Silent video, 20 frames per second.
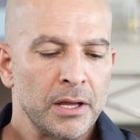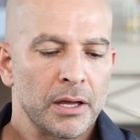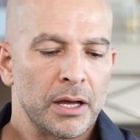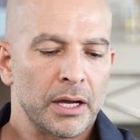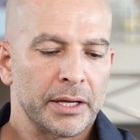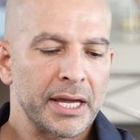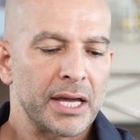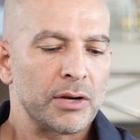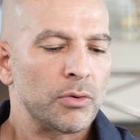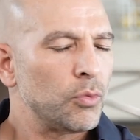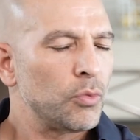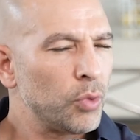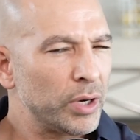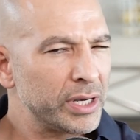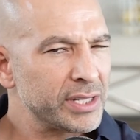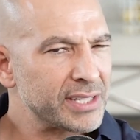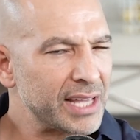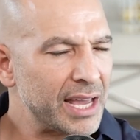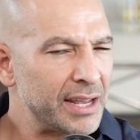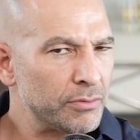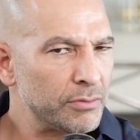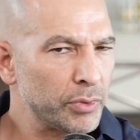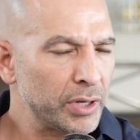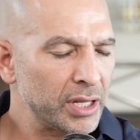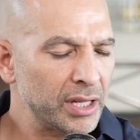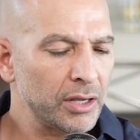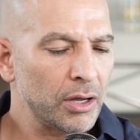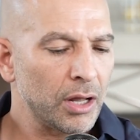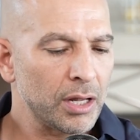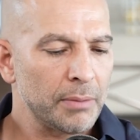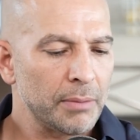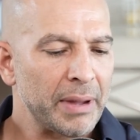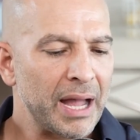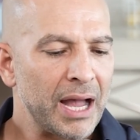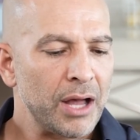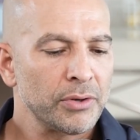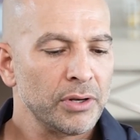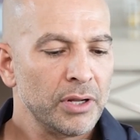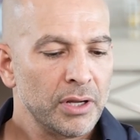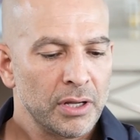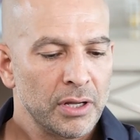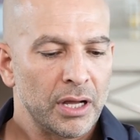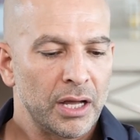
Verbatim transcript: Again, what is that really all about?